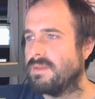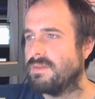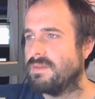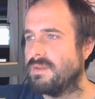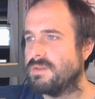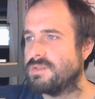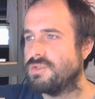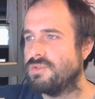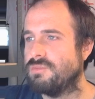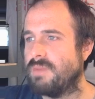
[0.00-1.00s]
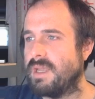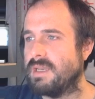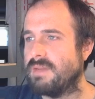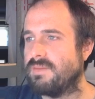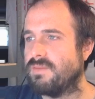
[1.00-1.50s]
There's two main
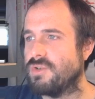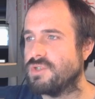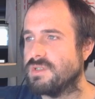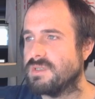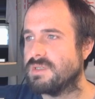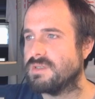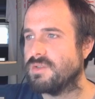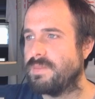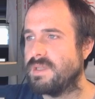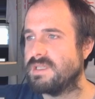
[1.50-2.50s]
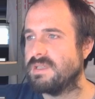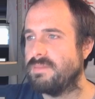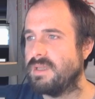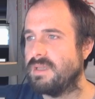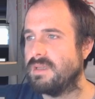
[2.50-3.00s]
different versions. So
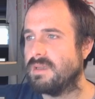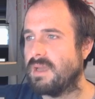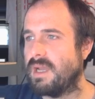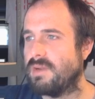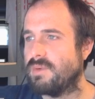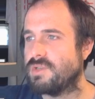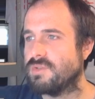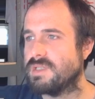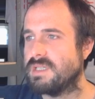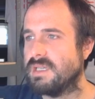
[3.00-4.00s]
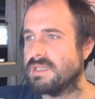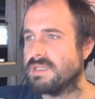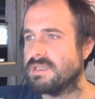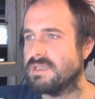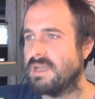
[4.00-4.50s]
PCB INLretro
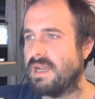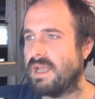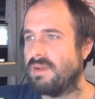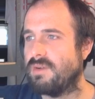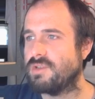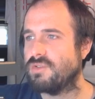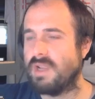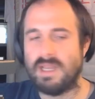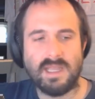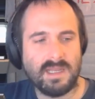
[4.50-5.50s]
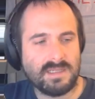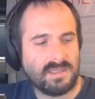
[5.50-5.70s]
6 and INLretro NES.